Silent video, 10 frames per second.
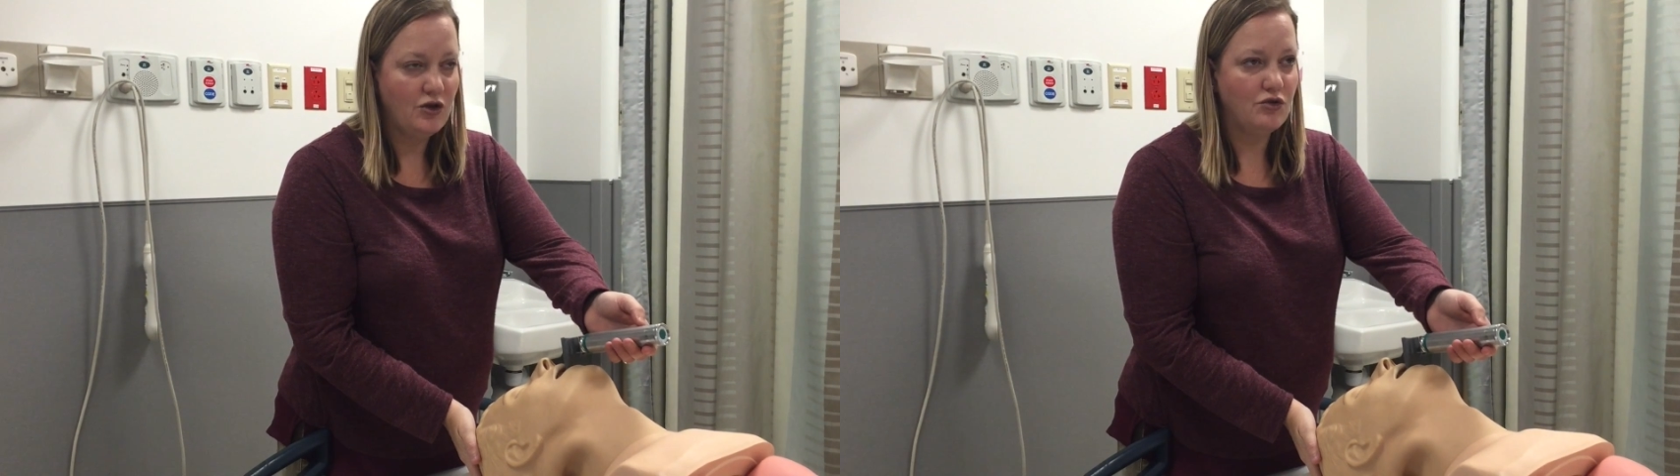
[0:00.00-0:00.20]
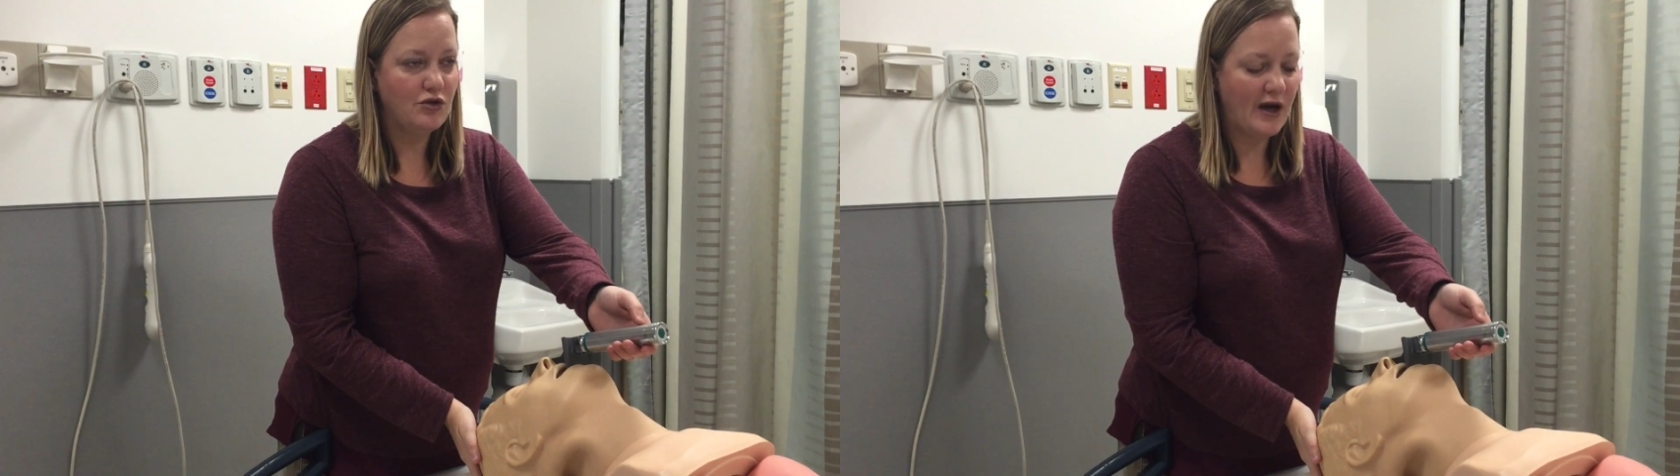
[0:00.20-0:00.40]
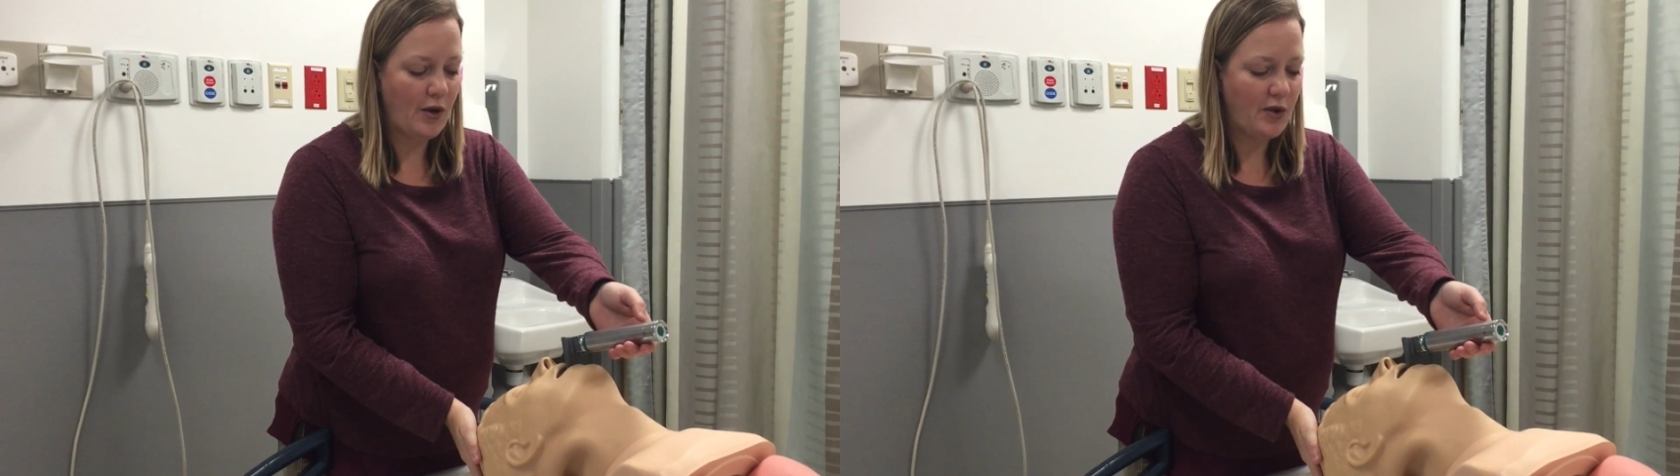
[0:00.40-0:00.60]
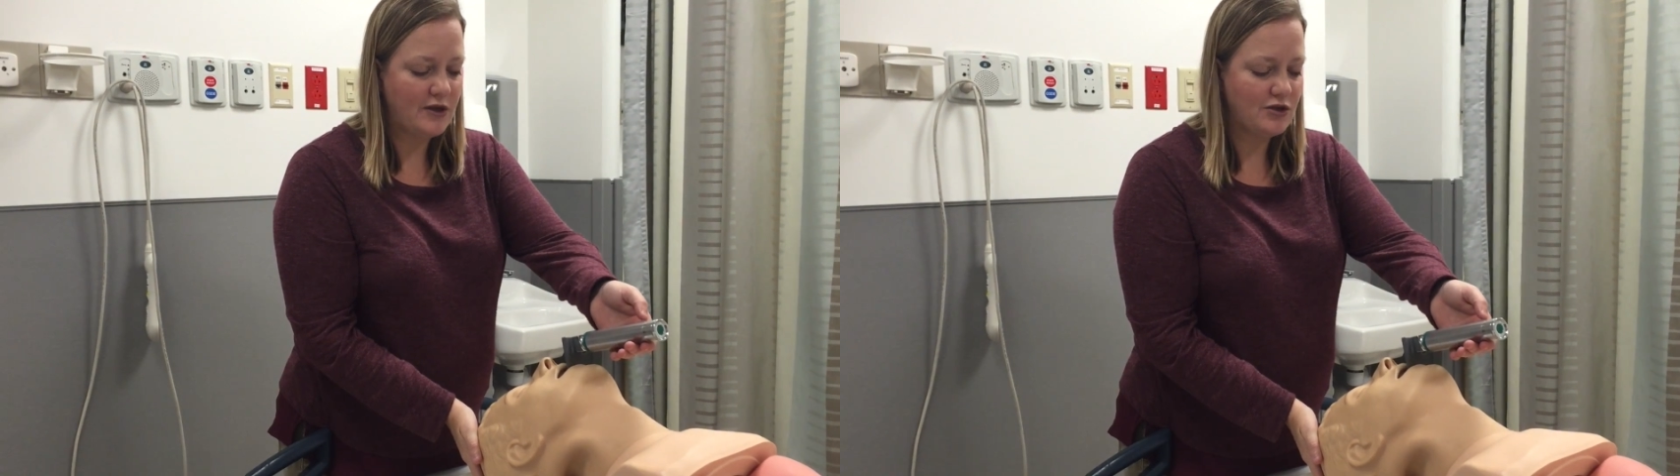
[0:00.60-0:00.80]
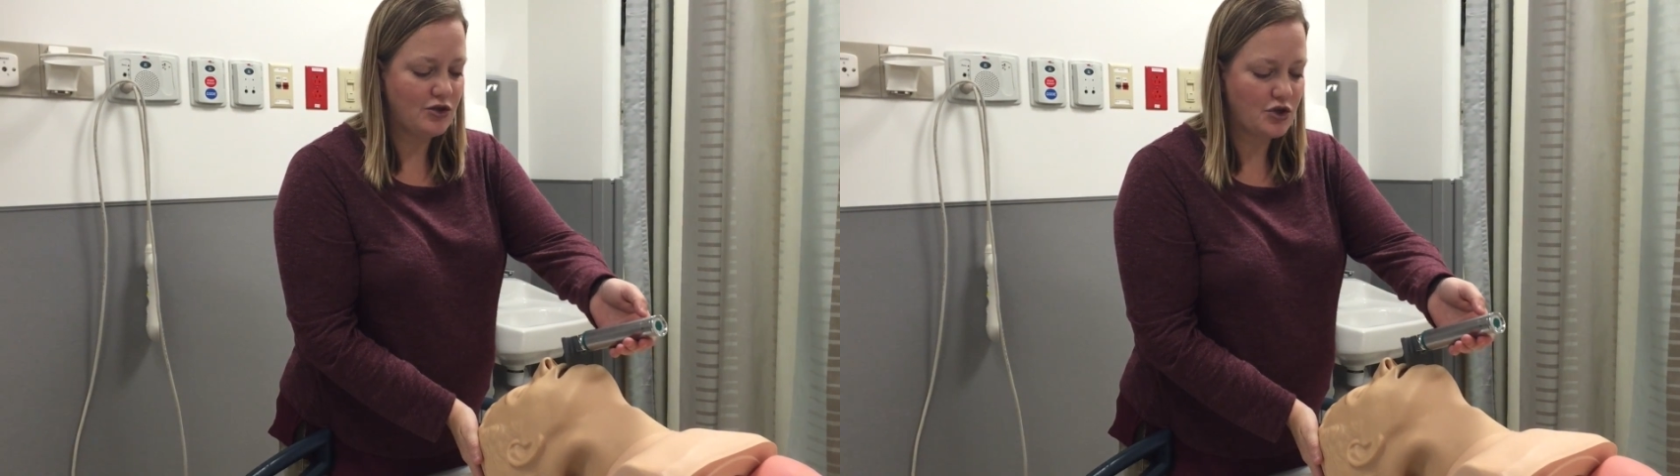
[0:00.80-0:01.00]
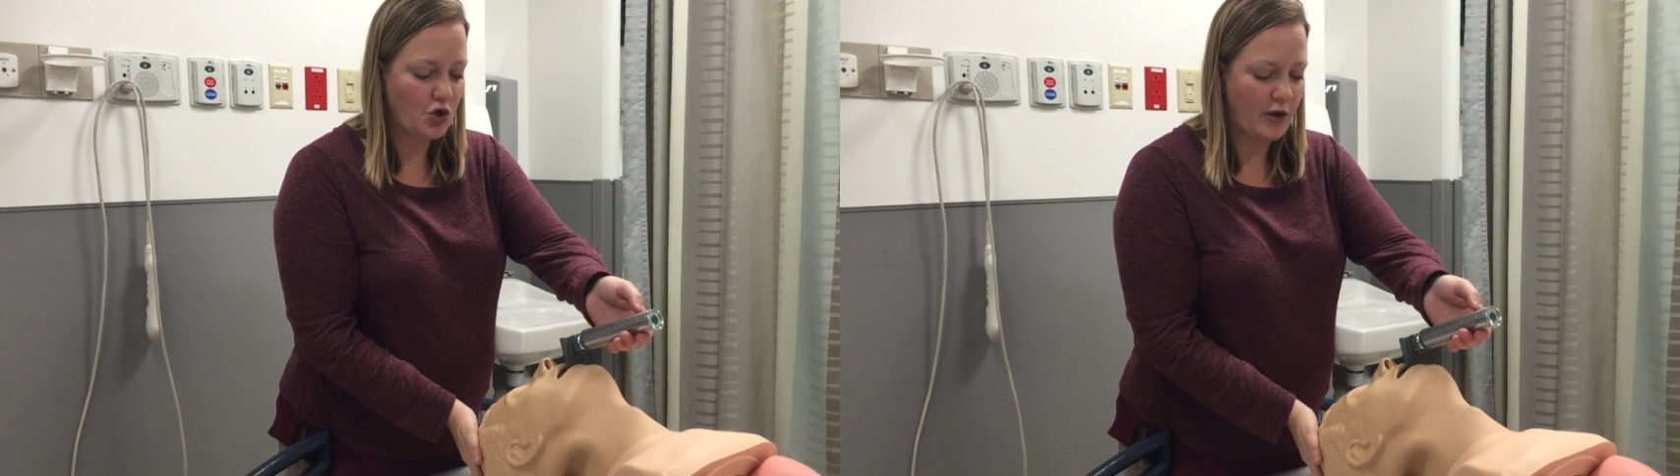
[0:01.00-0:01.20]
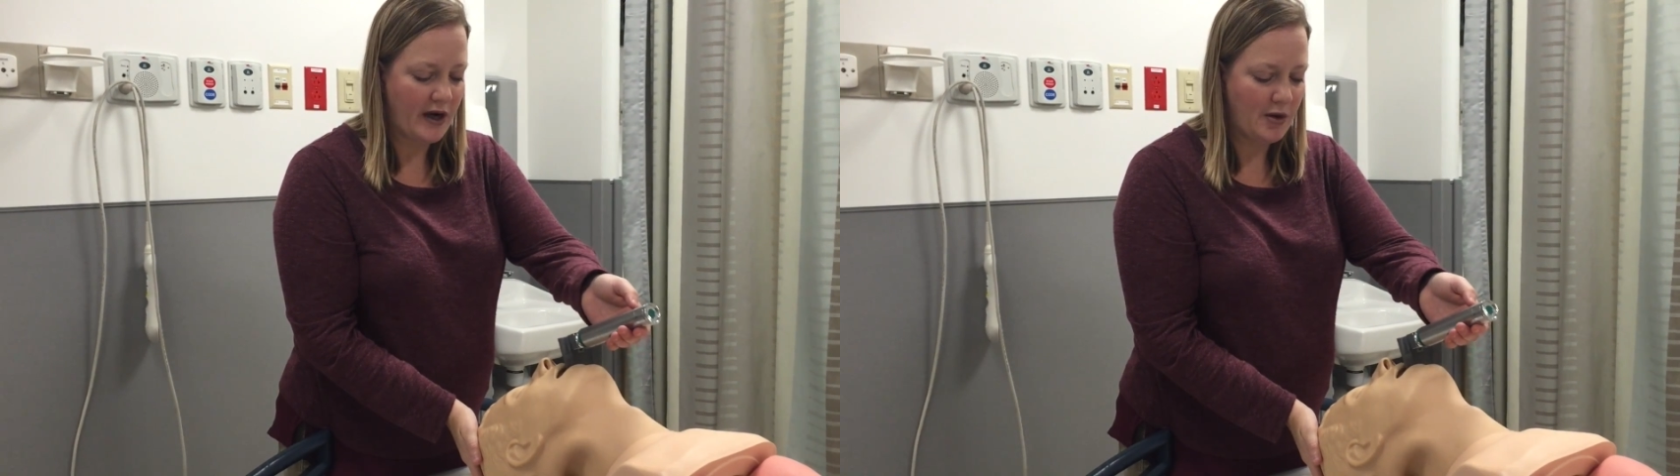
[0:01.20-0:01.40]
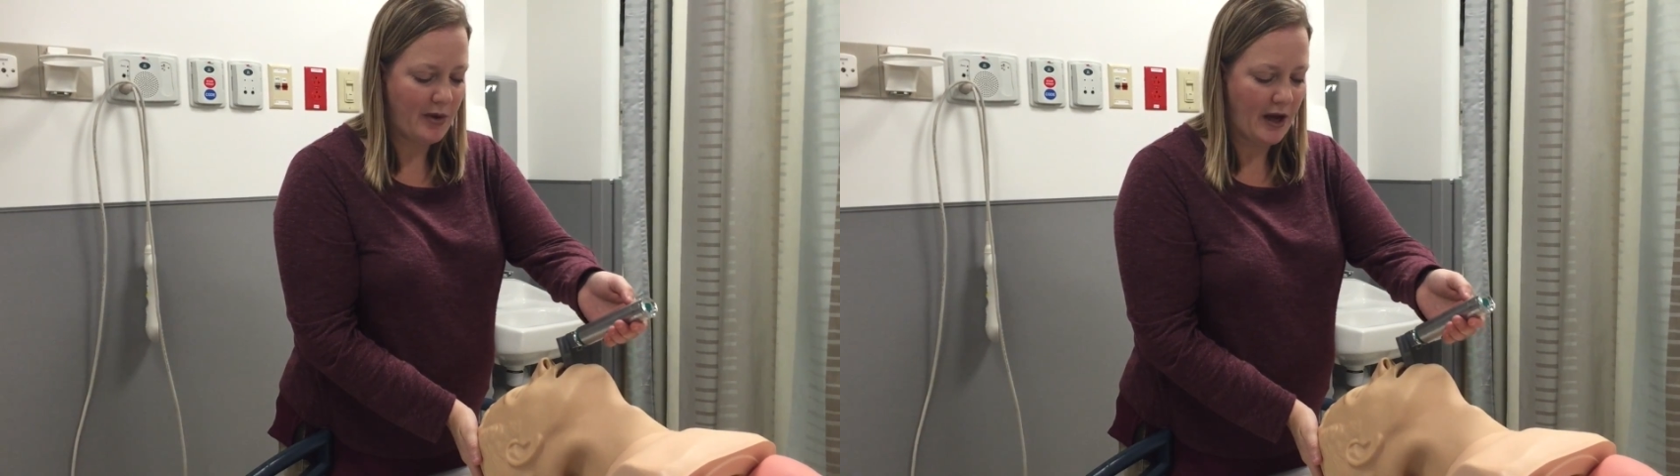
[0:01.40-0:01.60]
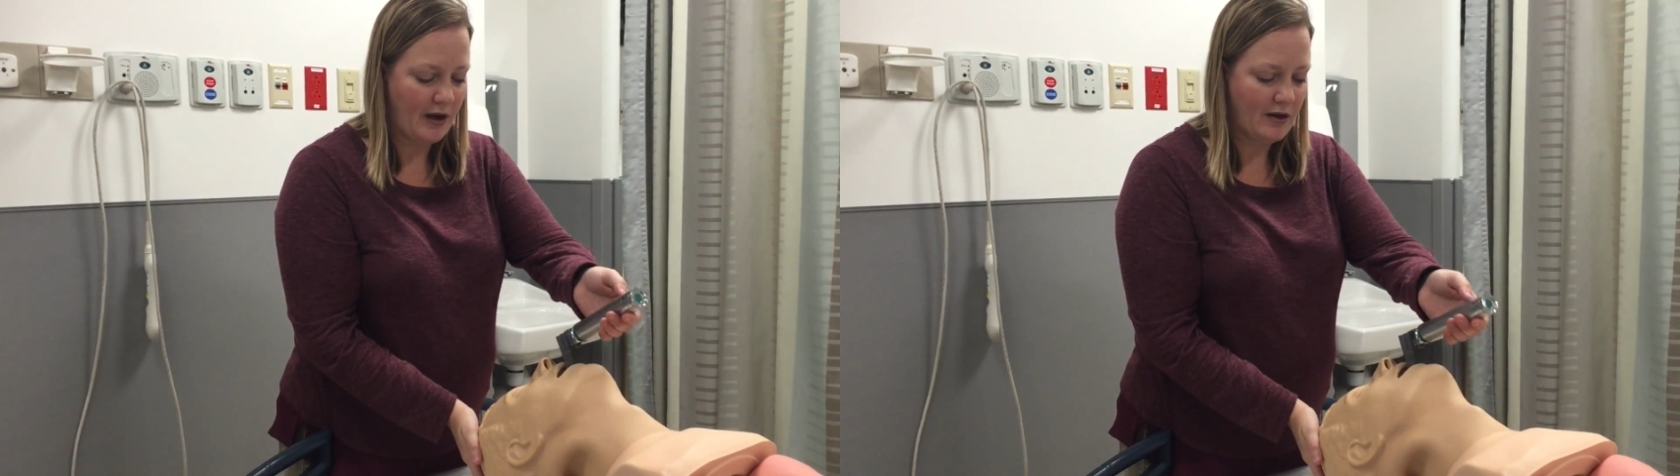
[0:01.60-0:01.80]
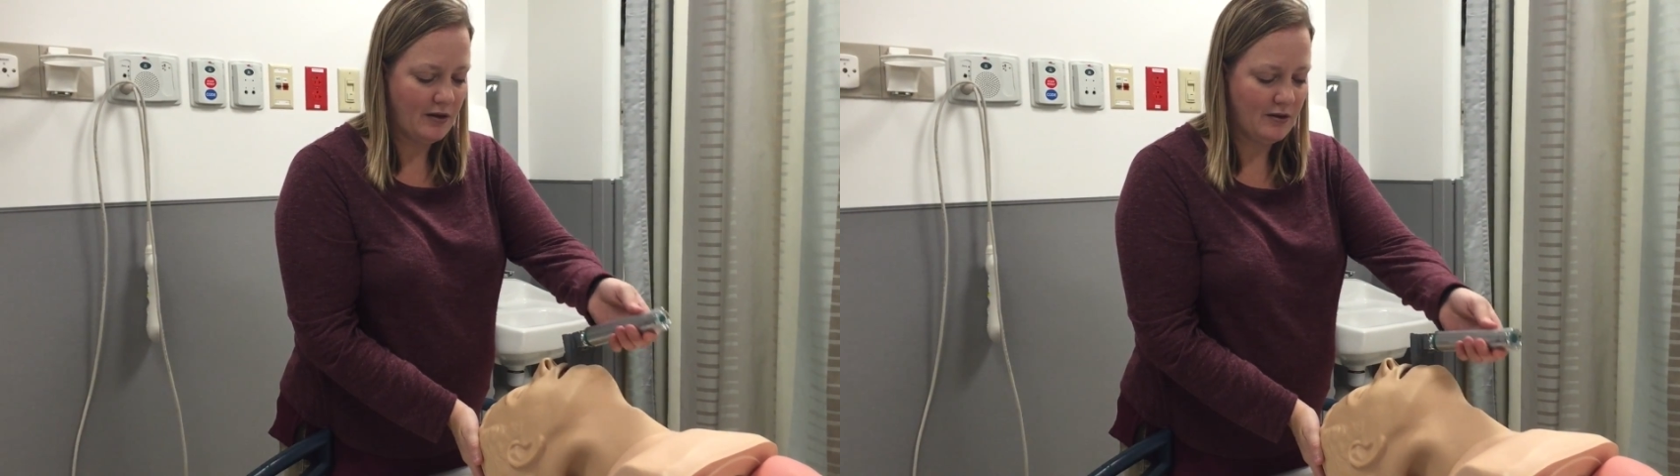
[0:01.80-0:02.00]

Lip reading: You do not want to just crank back,